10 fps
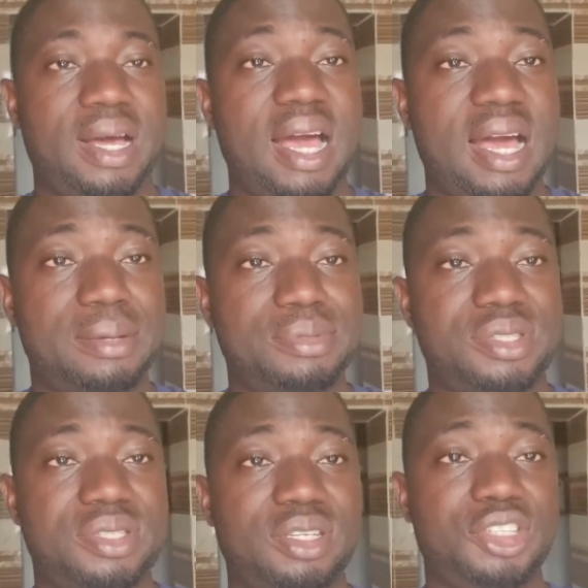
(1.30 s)

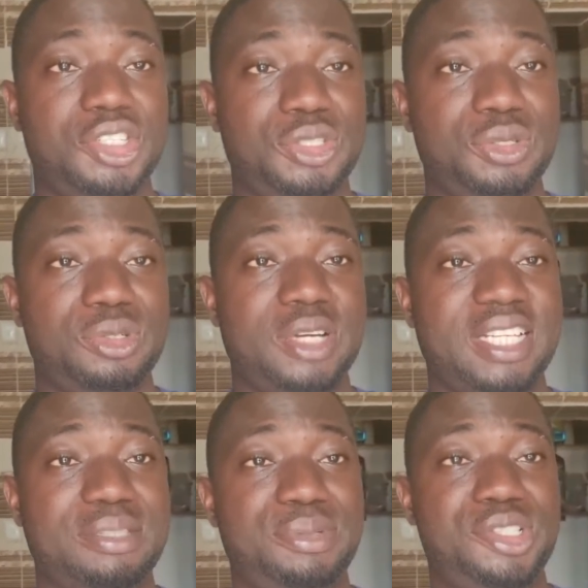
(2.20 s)
Perhaps you
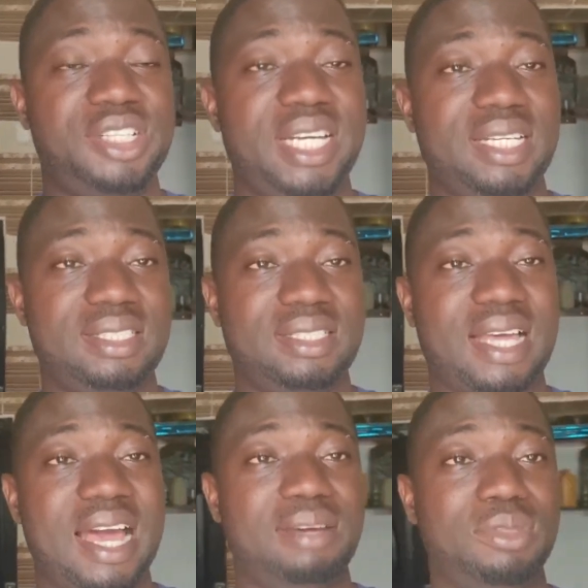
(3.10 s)

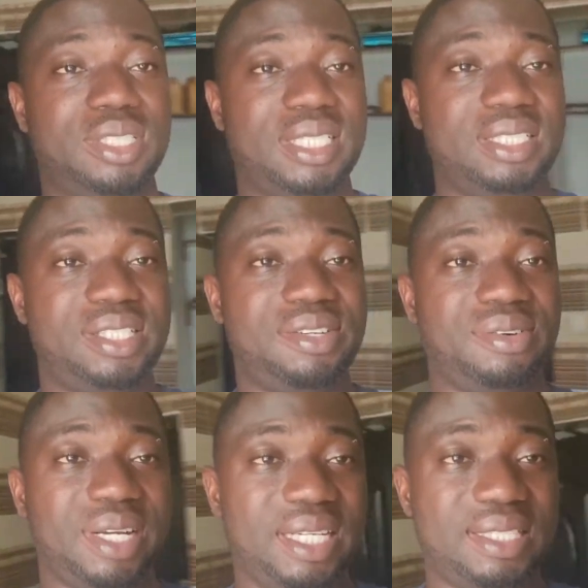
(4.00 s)
experience high
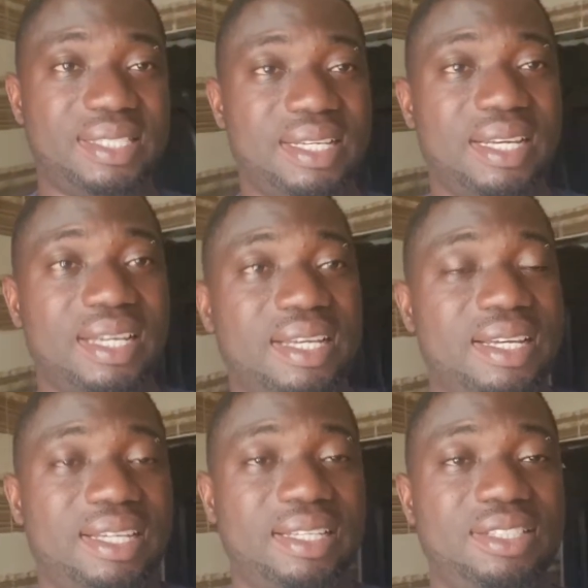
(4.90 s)
mortality rates
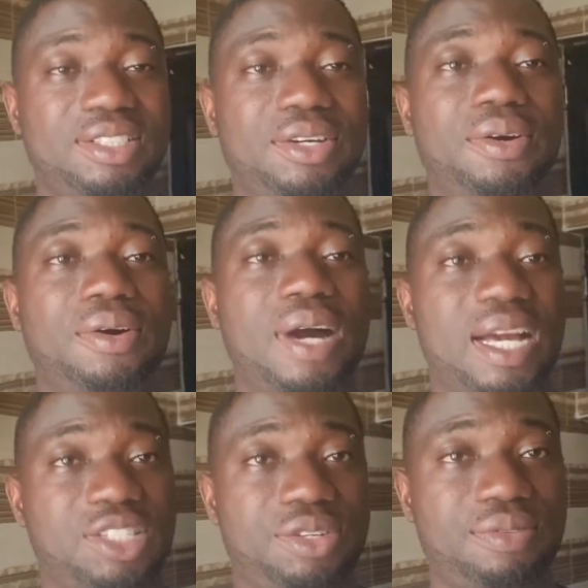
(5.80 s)
in your
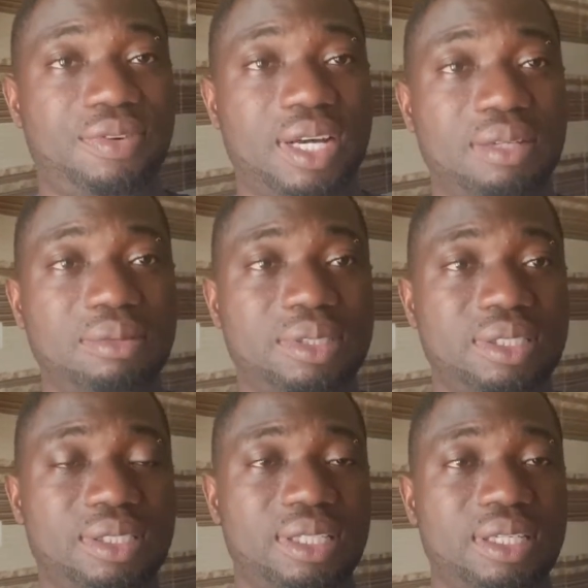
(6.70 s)
hatchery
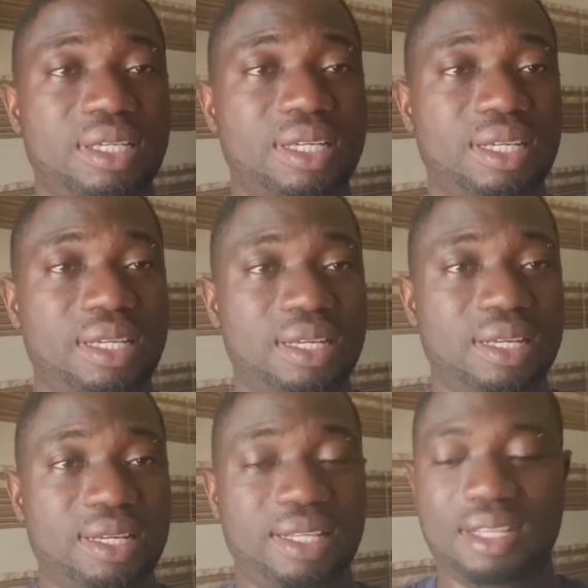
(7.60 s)
farms.
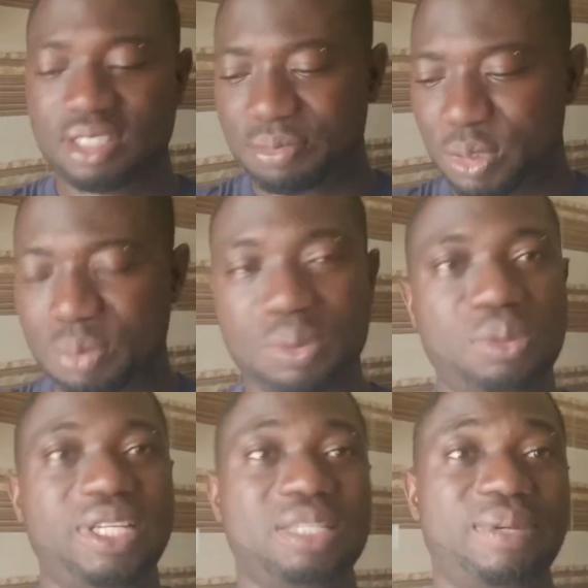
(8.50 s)
A lot of
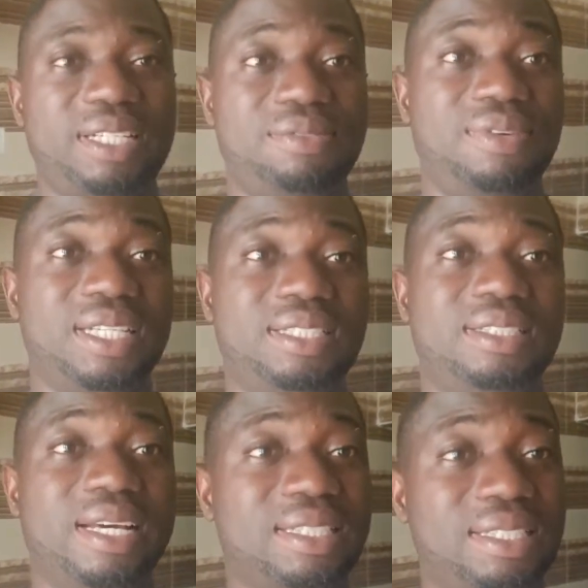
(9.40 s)
people, despite the
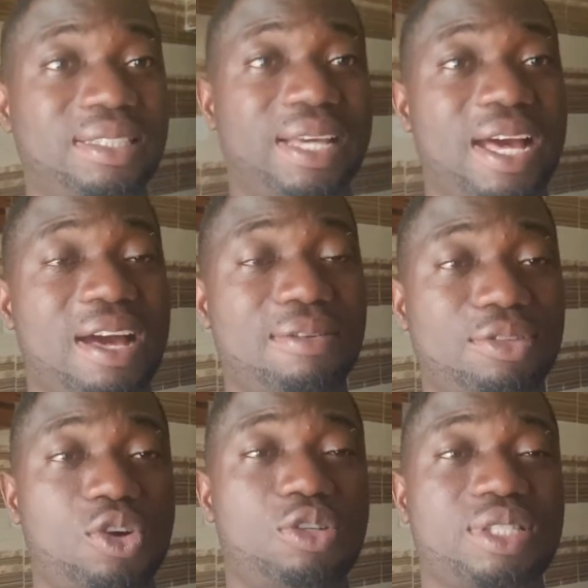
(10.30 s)
fact that they
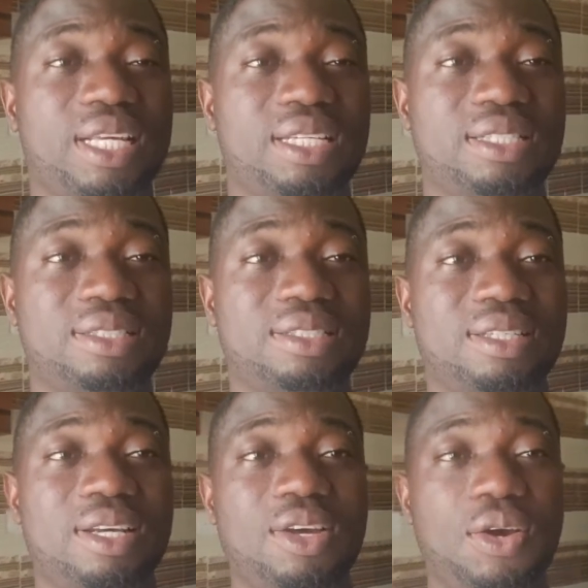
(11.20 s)
have
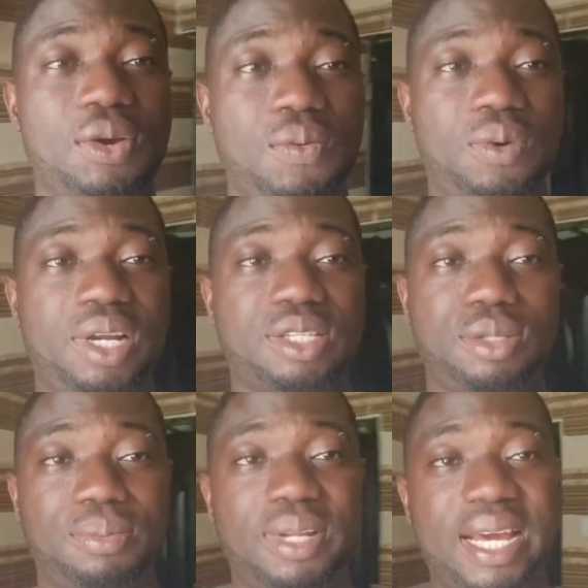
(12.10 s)
constant water
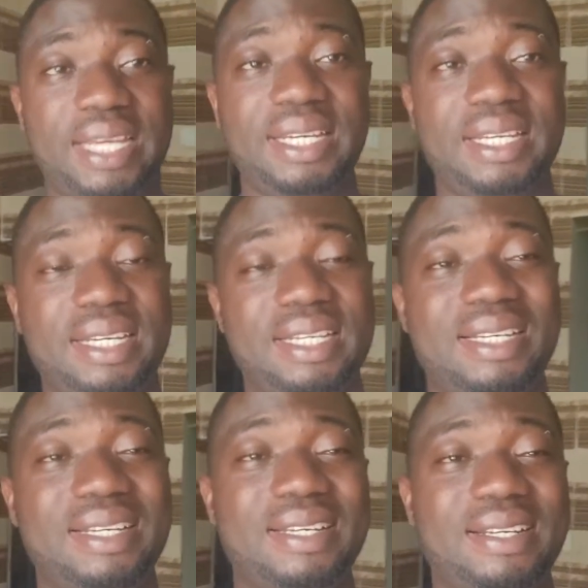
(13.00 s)
supply,
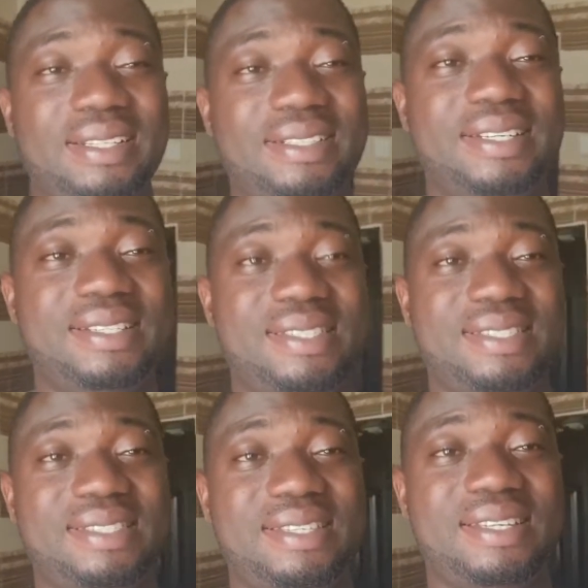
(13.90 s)
they
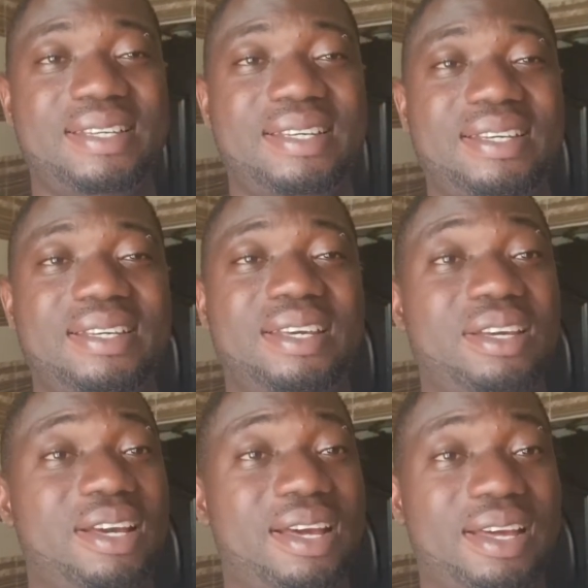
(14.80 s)
still
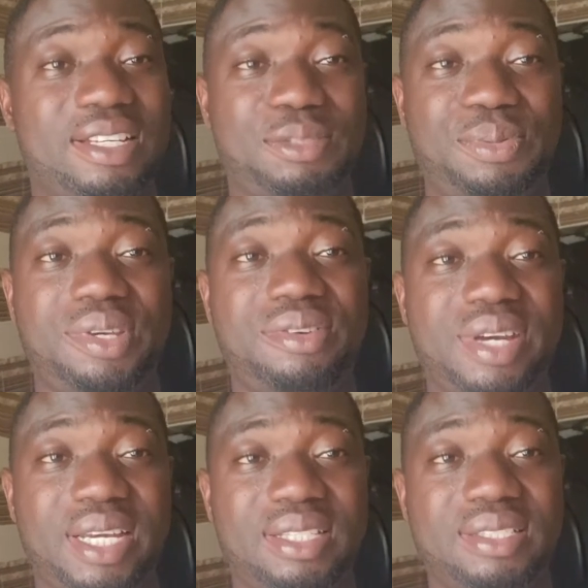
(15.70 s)

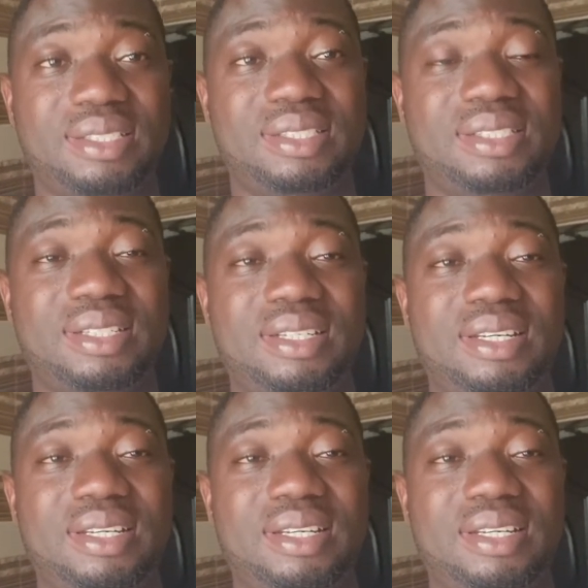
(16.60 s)
experience